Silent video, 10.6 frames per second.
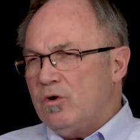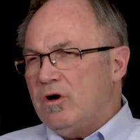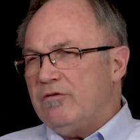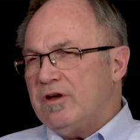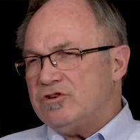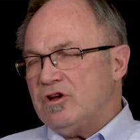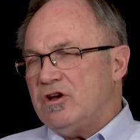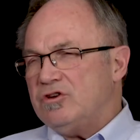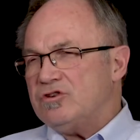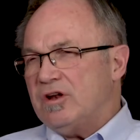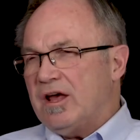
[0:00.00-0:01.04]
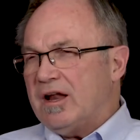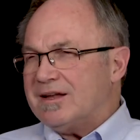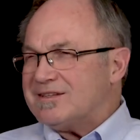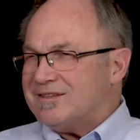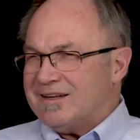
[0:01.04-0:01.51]
of education and
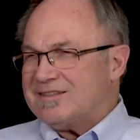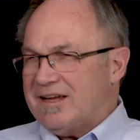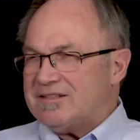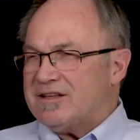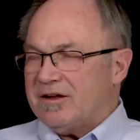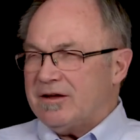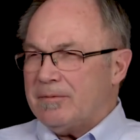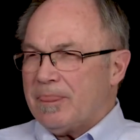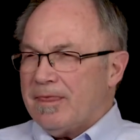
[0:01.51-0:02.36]
its necessity.